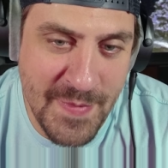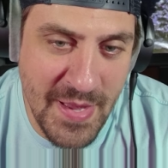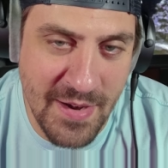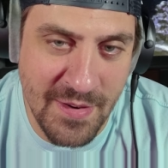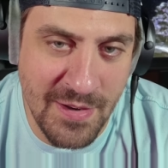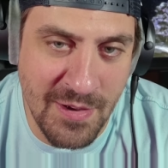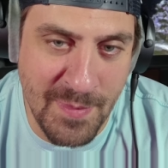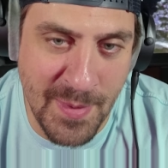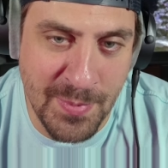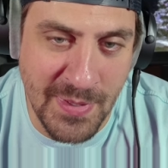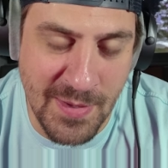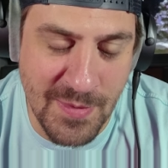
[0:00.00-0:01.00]
I don't know what my
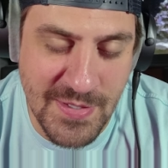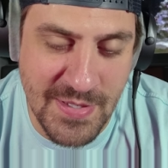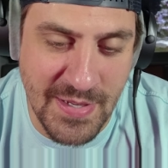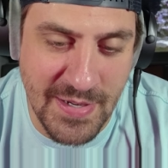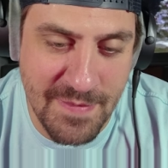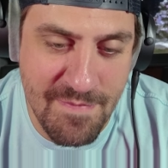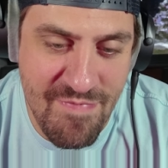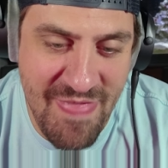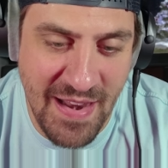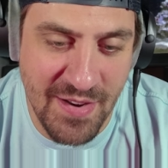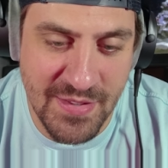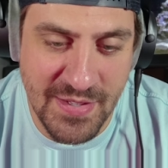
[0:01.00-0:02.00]
play was there.
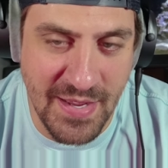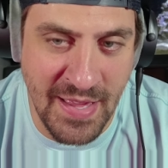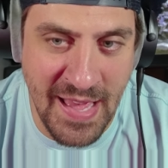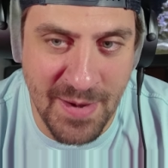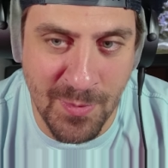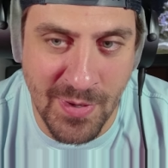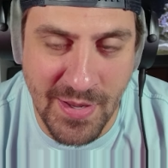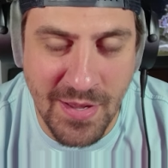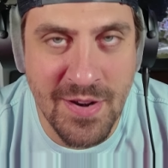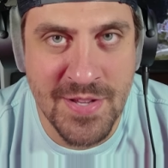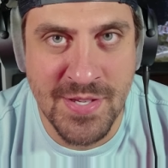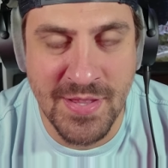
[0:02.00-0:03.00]
I don't think I had one. I
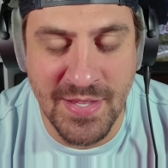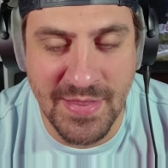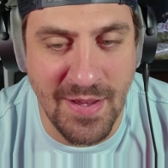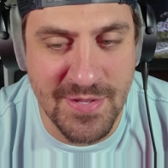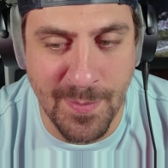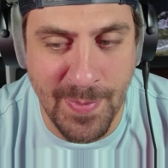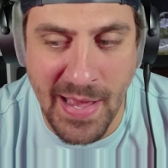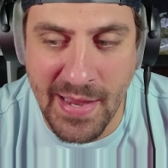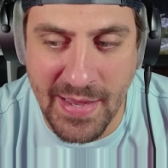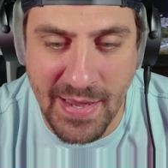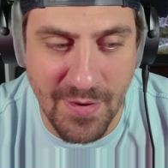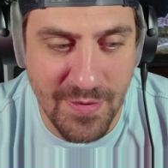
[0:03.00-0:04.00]
honestly think that was a
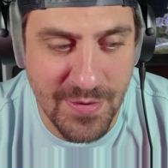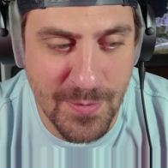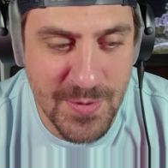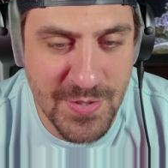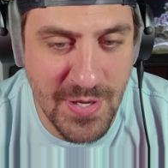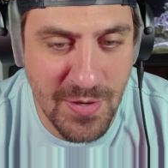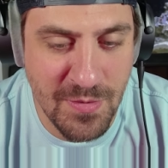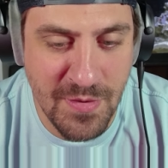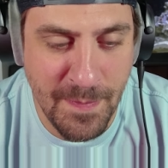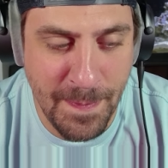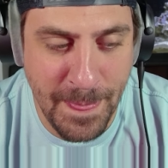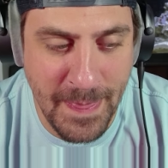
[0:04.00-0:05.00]
back out. There was no,
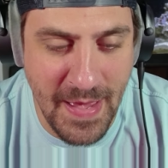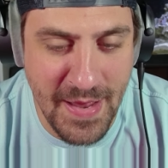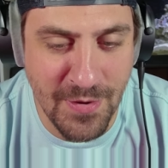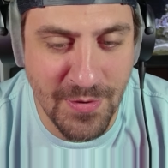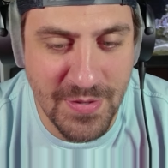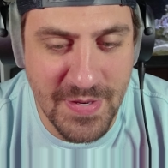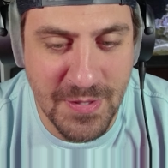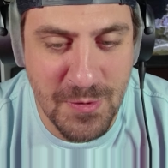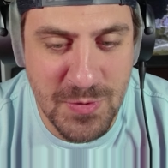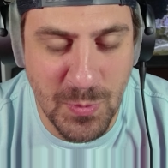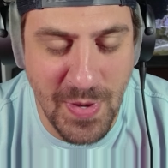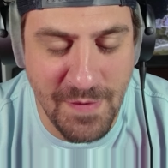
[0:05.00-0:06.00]
I don't think there
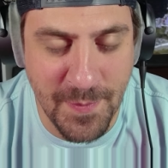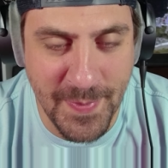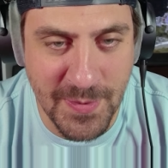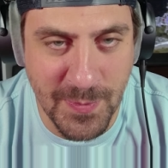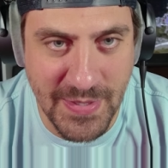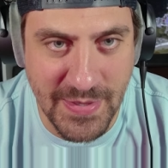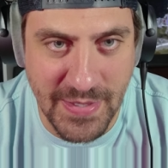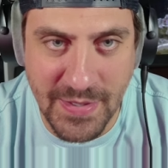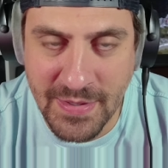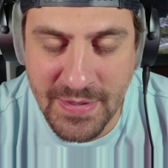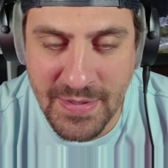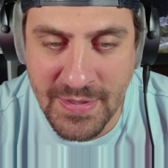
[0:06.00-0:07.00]
was a way for me to win there.
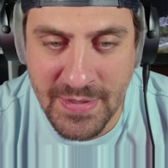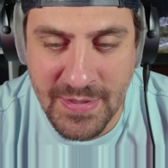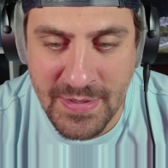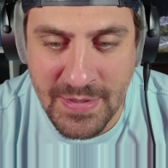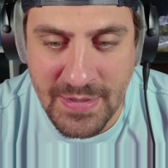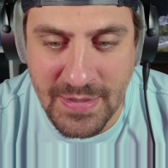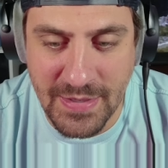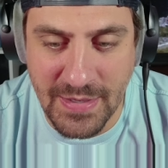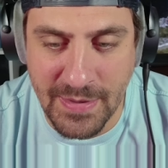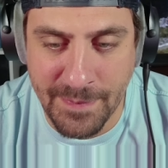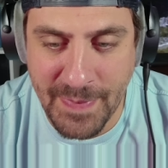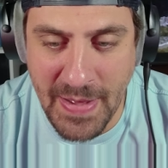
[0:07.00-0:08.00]

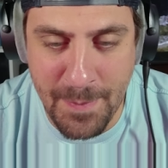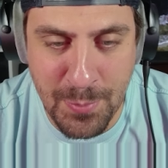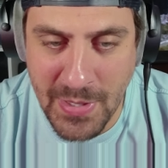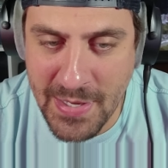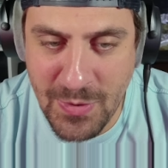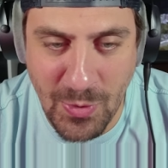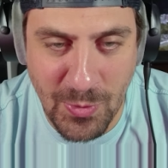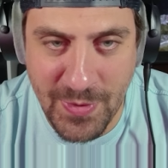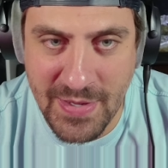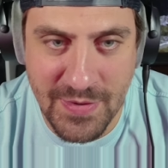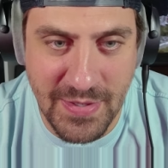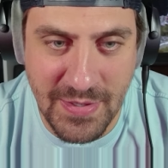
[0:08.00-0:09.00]
Um, I play Knull
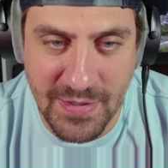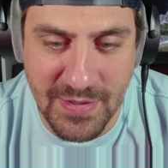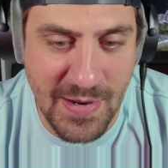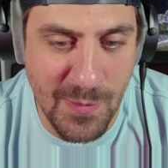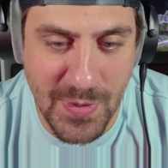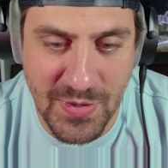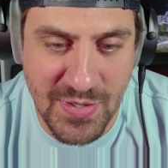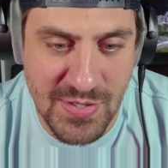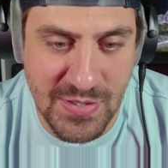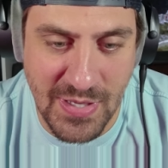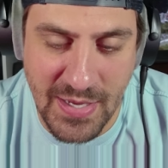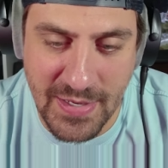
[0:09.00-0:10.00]
down here. I win
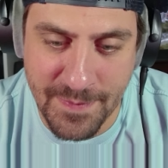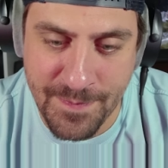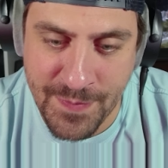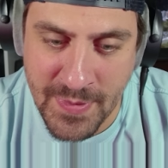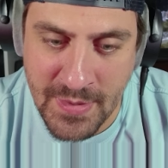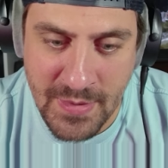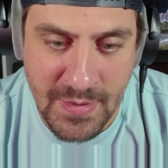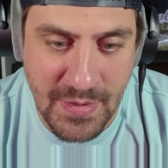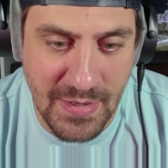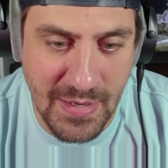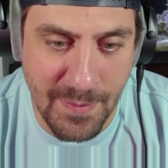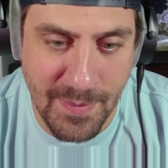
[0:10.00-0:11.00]
this lane.
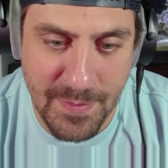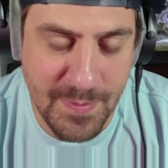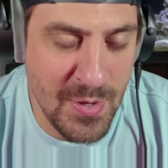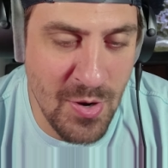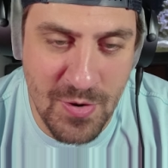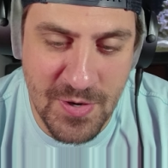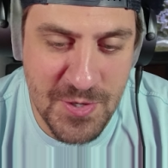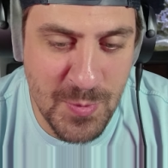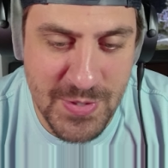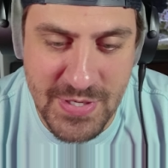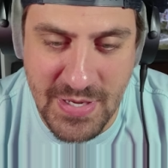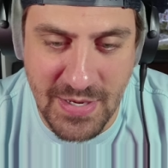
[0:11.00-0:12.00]
Um, Carnage
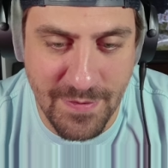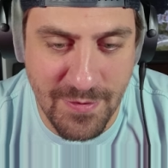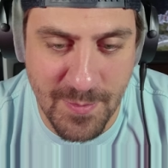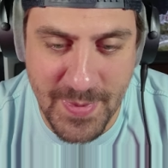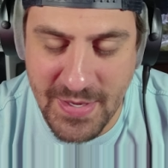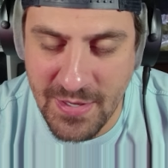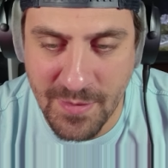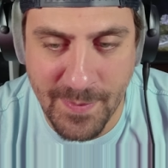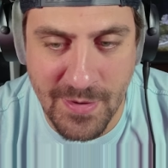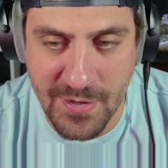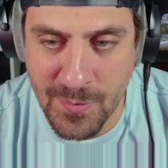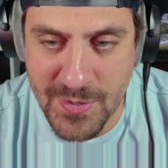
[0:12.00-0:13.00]
wasn't getting it for me.
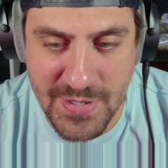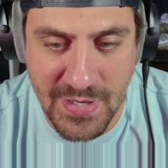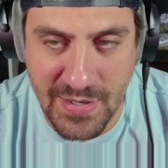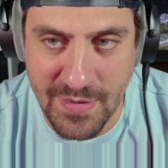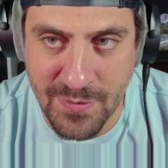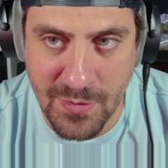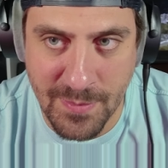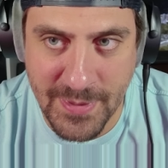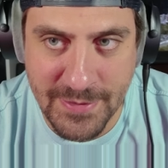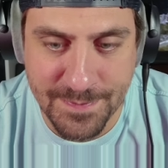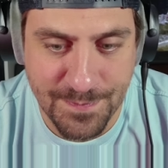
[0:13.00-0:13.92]
Killmonger wasn't getting it for me.